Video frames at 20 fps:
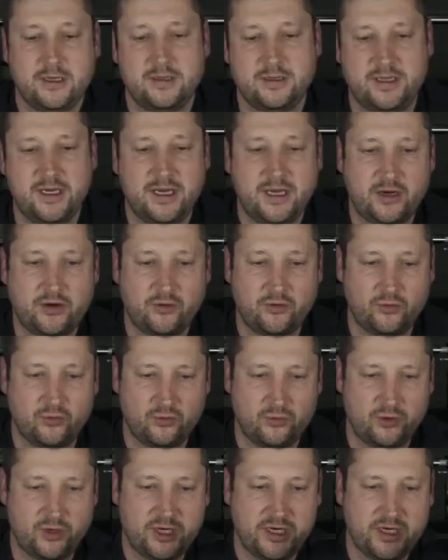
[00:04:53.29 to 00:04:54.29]
They are
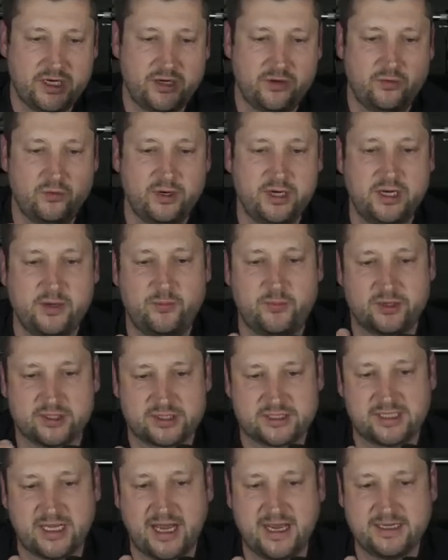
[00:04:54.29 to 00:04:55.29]
really
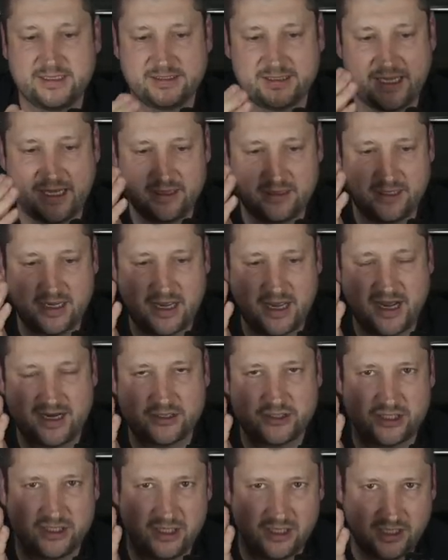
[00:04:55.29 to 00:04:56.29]
precise, and they
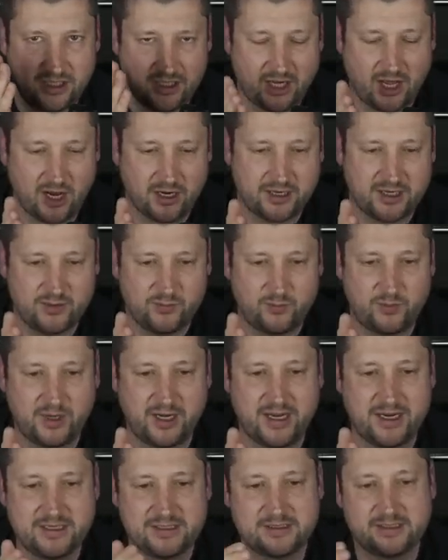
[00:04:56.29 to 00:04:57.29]
actually lock in
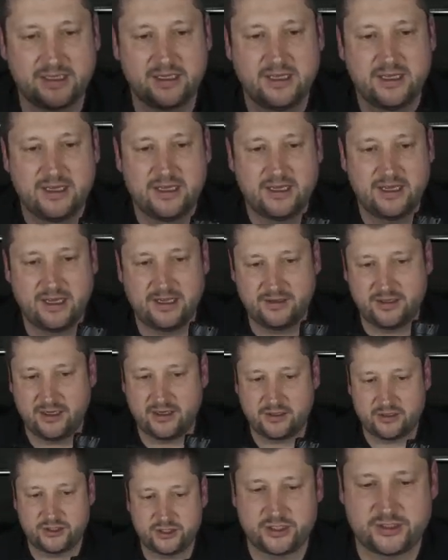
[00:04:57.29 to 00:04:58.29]
place, and they
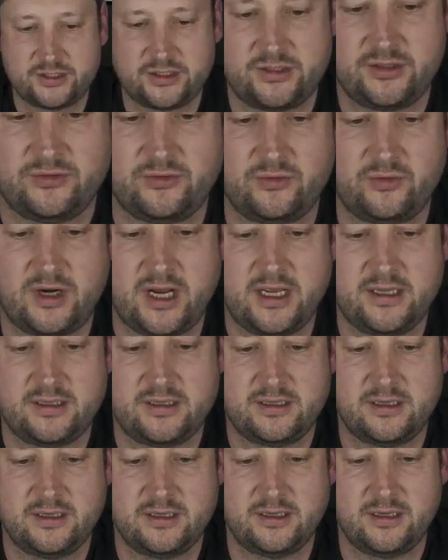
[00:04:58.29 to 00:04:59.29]
are just the
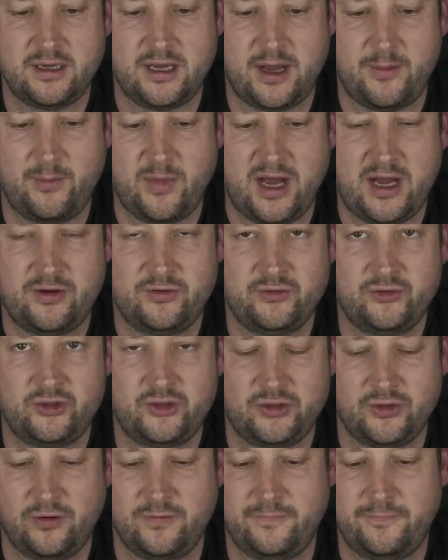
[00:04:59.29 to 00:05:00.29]
right
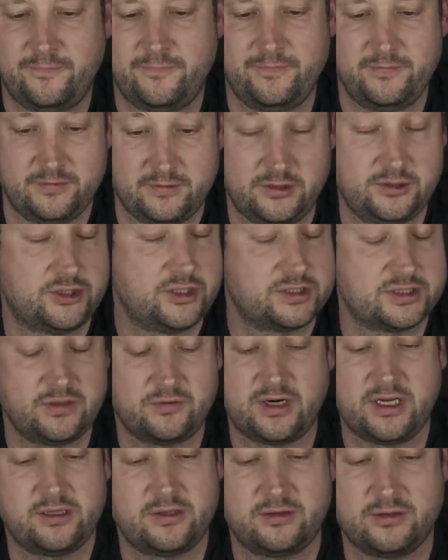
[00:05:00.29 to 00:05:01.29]
amount
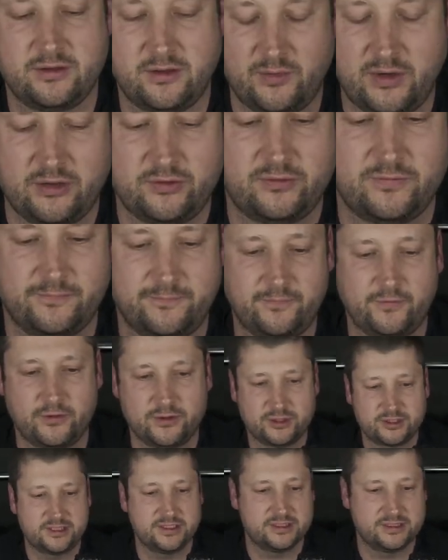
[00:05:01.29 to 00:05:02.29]
of
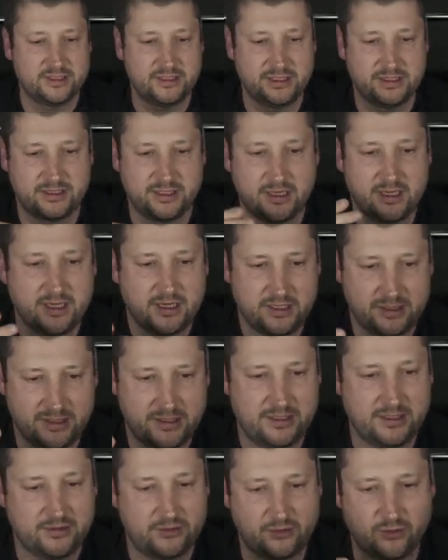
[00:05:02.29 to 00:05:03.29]
force is
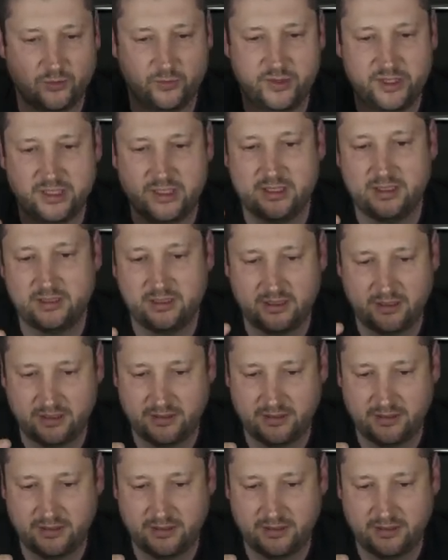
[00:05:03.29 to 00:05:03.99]
needed to be